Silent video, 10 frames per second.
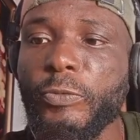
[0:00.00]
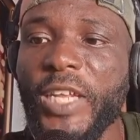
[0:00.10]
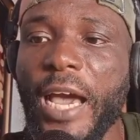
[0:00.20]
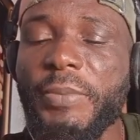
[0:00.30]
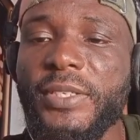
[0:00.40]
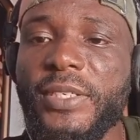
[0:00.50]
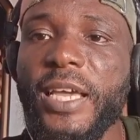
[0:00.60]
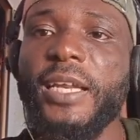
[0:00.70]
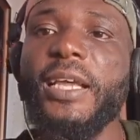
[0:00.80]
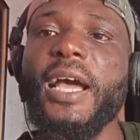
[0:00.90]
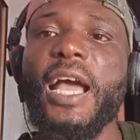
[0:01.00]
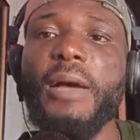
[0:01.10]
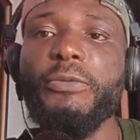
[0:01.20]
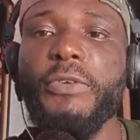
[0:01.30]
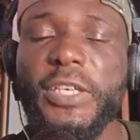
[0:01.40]
with that being said, I
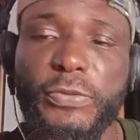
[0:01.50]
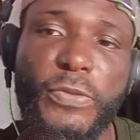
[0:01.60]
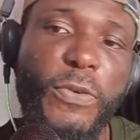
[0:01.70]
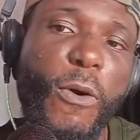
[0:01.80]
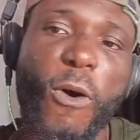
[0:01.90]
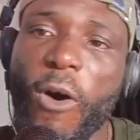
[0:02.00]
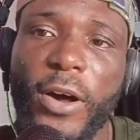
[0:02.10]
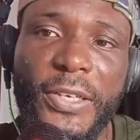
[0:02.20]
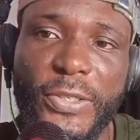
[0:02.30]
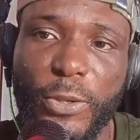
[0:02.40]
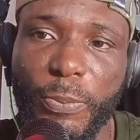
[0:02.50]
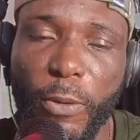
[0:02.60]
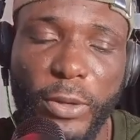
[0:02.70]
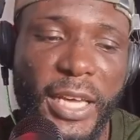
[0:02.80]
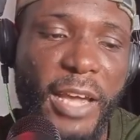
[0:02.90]
am grateful for all your
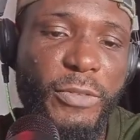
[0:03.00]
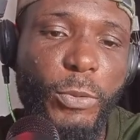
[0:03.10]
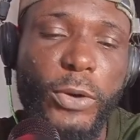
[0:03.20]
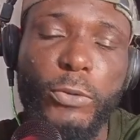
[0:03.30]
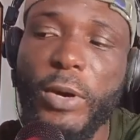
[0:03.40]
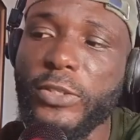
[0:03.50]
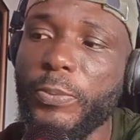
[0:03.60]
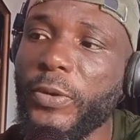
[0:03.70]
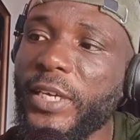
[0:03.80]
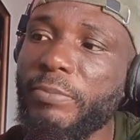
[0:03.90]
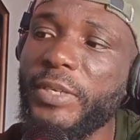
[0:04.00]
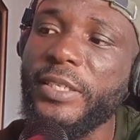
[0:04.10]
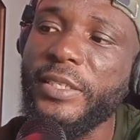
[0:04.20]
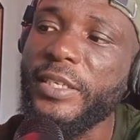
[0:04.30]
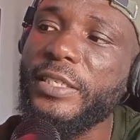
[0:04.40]
support, everyone who has supported
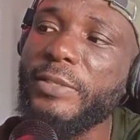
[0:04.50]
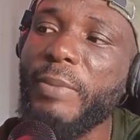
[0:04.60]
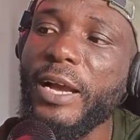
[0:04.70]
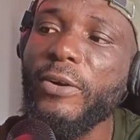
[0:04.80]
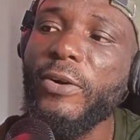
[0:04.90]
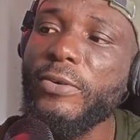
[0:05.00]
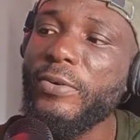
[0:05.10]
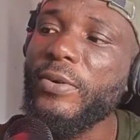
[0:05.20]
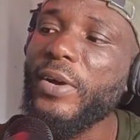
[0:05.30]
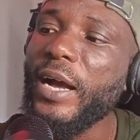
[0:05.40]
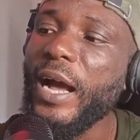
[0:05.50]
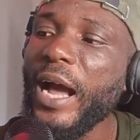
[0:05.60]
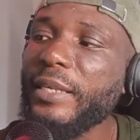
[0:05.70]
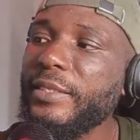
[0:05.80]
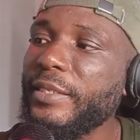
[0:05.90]
me. This is my Google
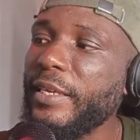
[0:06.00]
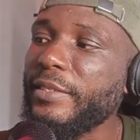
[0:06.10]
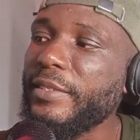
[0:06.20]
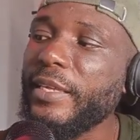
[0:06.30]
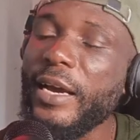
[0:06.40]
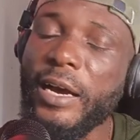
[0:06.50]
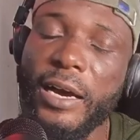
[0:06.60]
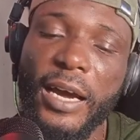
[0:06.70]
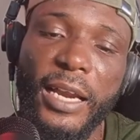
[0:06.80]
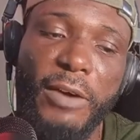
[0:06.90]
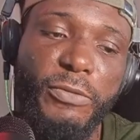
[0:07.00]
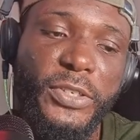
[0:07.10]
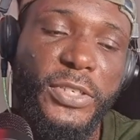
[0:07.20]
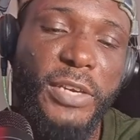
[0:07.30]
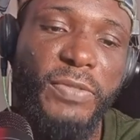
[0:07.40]
AdSense, and I've
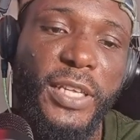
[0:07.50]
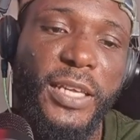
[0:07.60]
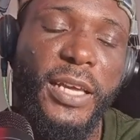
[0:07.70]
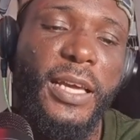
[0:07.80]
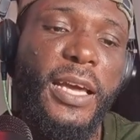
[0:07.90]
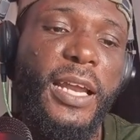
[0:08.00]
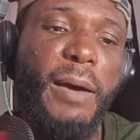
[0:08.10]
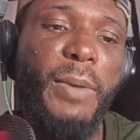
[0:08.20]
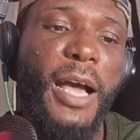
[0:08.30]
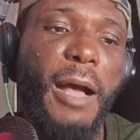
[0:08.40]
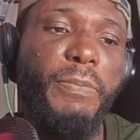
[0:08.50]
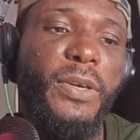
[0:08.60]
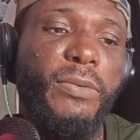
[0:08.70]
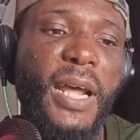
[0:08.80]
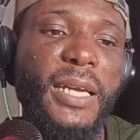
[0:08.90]
received it, and I'm
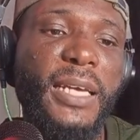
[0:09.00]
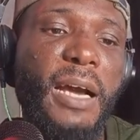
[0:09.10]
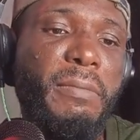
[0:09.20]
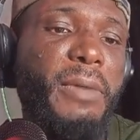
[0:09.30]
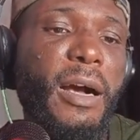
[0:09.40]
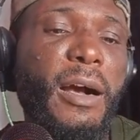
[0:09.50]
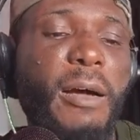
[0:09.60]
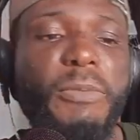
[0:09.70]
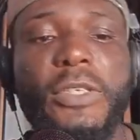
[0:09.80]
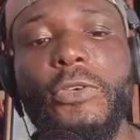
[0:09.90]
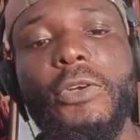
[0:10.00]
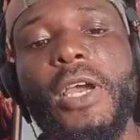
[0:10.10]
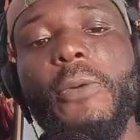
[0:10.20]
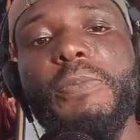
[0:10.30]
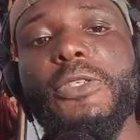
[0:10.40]
happy right now. It's going
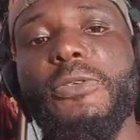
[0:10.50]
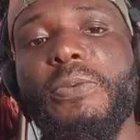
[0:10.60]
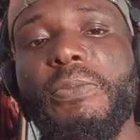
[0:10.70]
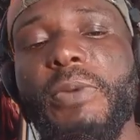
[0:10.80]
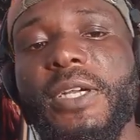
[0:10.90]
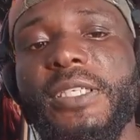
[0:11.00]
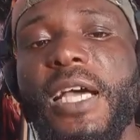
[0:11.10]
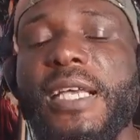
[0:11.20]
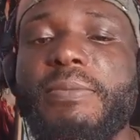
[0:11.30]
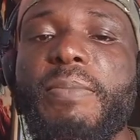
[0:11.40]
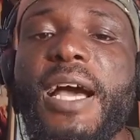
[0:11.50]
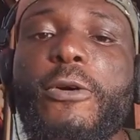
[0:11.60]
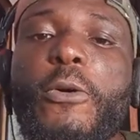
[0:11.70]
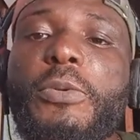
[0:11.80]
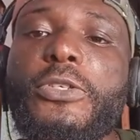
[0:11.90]
to help me to monetize. My
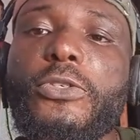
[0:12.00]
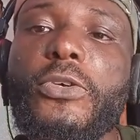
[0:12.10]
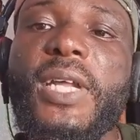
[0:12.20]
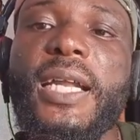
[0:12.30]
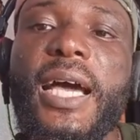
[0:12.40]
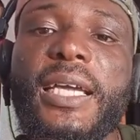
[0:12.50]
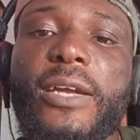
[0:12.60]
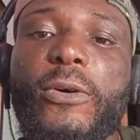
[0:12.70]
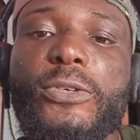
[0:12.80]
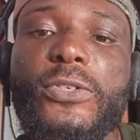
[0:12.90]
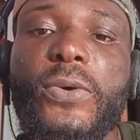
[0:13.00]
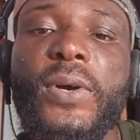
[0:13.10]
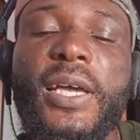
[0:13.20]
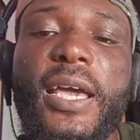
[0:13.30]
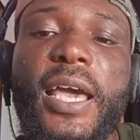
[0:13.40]
hope is so that I can
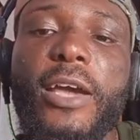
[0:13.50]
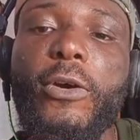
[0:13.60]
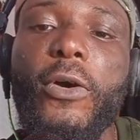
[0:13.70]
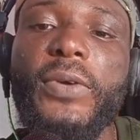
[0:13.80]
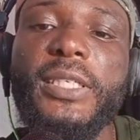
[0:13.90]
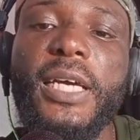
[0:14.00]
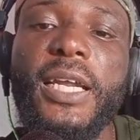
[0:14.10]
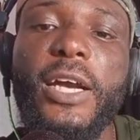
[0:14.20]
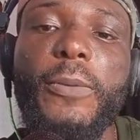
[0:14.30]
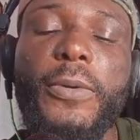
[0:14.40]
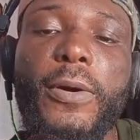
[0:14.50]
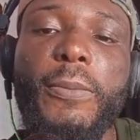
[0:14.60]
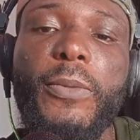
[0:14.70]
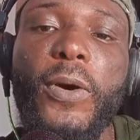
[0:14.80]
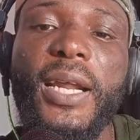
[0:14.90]
also encourage and help
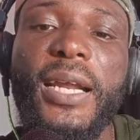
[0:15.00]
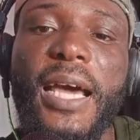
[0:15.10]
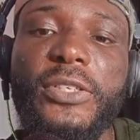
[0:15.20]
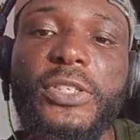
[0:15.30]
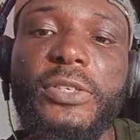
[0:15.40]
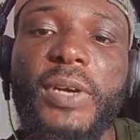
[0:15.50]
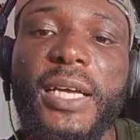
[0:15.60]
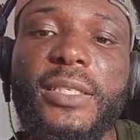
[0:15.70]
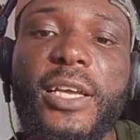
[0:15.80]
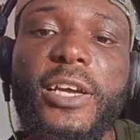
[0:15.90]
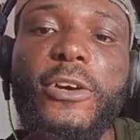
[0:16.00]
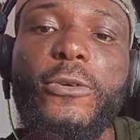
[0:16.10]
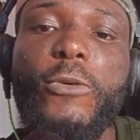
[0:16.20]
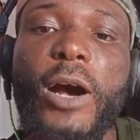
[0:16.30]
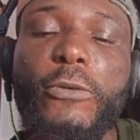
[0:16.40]
other Nigerians
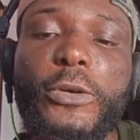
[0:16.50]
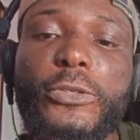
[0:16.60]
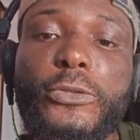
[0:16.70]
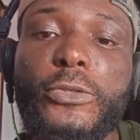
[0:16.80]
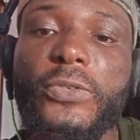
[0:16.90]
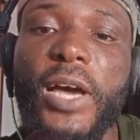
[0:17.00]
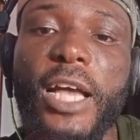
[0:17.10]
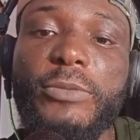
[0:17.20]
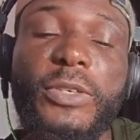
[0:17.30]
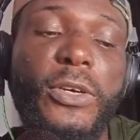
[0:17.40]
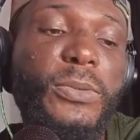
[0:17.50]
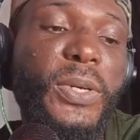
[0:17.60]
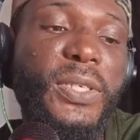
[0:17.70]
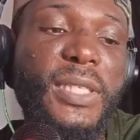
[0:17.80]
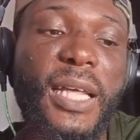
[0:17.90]
who are going through trials, because
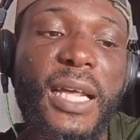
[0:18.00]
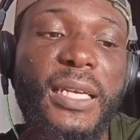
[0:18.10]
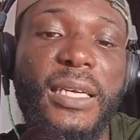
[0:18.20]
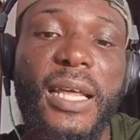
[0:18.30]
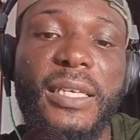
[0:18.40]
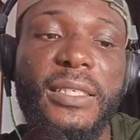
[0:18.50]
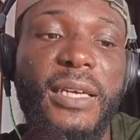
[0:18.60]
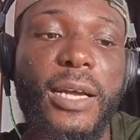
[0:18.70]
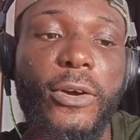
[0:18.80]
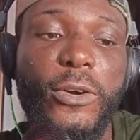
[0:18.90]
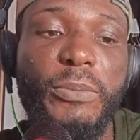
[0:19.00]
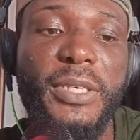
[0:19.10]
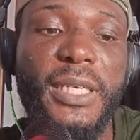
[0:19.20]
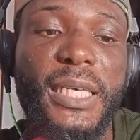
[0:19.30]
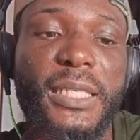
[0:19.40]
we understand that the Nigeria
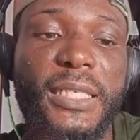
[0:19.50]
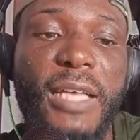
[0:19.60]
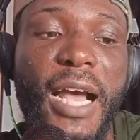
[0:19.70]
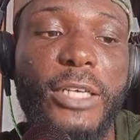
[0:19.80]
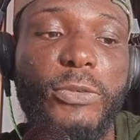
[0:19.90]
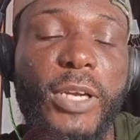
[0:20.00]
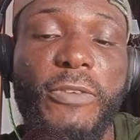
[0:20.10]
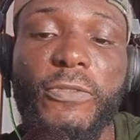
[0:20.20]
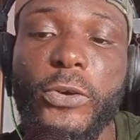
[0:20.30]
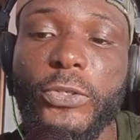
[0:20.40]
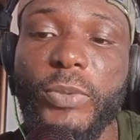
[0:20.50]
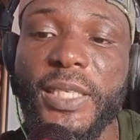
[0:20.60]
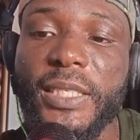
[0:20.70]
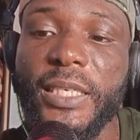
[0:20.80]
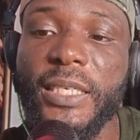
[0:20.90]
economy is actually
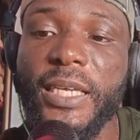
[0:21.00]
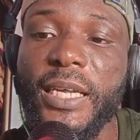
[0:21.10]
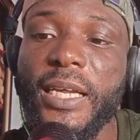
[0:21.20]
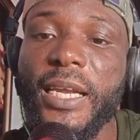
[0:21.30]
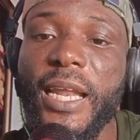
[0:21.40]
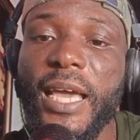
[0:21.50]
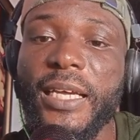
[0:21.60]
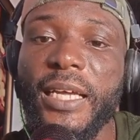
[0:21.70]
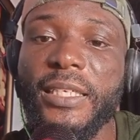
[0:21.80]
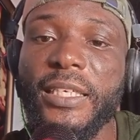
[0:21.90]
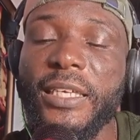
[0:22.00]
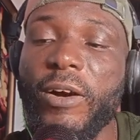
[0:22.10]
fluctuating like the